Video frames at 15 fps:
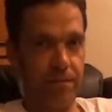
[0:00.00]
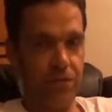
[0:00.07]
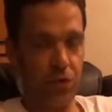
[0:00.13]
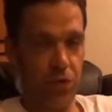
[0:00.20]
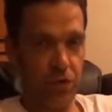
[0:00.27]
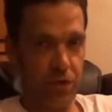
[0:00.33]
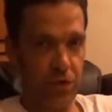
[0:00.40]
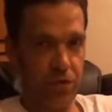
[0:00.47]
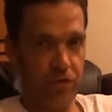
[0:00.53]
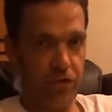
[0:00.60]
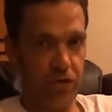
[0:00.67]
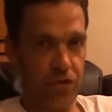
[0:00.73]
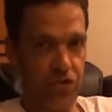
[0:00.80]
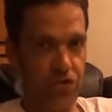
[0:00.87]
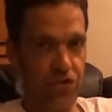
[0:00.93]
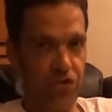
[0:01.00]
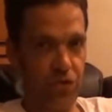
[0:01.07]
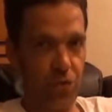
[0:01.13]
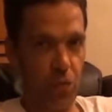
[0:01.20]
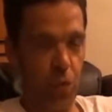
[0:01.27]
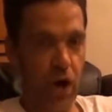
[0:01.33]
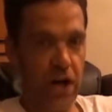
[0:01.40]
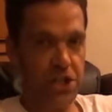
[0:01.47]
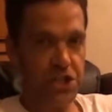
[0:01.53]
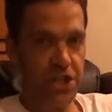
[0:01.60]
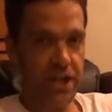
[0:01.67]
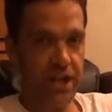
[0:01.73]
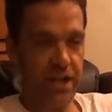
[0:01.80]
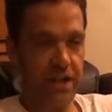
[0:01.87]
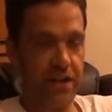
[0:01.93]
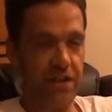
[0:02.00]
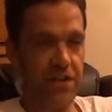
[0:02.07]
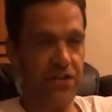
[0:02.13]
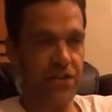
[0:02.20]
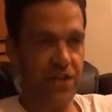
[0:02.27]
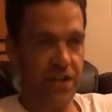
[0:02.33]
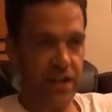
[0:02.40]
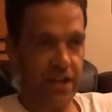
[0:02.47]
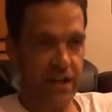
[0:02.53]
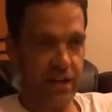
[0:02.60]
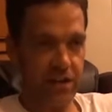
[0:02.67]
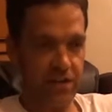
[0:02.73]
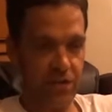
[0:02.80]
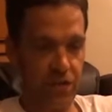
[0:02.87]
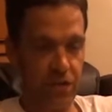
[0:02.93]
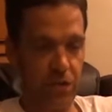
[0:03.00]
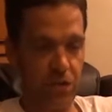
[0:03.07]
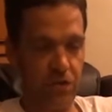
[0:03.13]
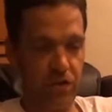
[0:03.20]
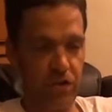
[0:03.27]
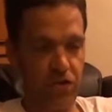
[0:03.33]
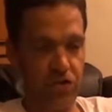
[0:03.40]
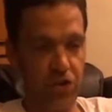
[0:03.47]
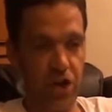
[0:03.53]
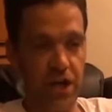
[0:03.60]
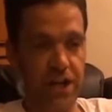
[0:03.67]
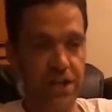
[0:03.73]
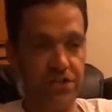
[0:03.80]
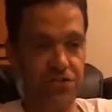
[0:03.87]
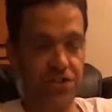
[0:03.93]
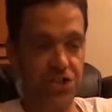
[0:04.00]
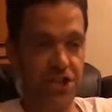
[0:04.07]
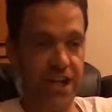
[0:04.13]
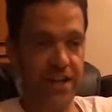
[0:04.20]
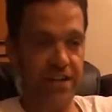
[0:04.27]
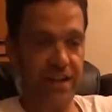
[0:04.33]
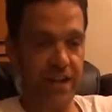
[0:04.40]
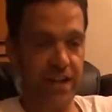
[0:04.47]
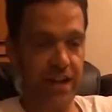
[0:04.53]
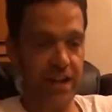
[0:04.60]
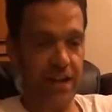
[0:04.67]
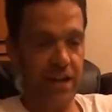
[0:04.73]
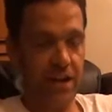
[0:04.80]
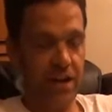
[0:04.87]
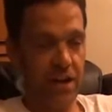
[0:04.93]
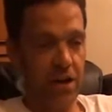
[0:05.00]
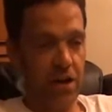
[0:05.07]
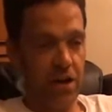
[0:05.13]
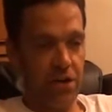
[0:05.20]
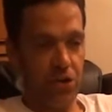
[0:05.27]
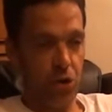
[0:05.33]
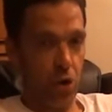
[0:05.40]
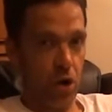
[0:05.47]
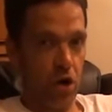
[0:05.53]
to the universe, watching and listening to the universe. You're not interjecting your